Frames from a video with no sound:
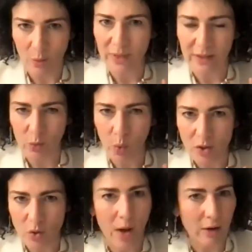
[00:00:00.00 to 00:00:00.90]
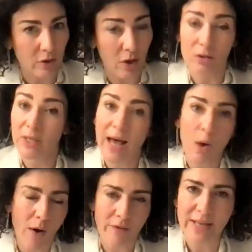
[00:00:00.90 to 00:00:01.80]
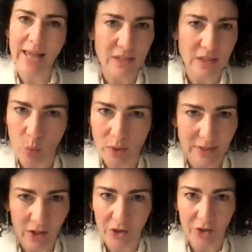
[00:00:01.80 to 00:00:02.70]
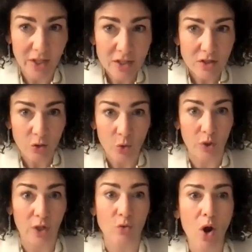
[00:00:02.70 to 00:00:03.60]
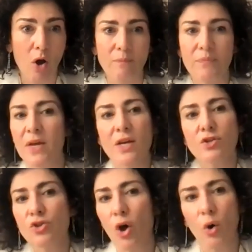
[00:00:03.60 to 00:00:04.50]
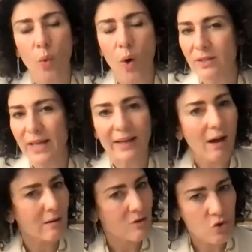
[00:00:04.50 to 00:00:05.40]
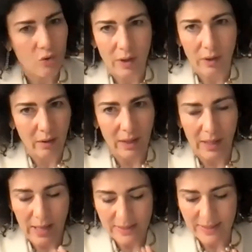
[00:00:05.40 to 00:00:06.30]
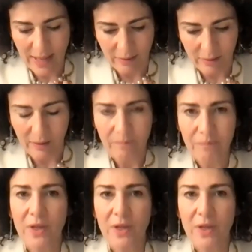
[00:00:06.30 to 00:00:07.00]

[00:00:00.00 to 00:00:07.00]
whether it was one or not. However, the asset was the Goethe Institute in Rome, so it was a cultural center.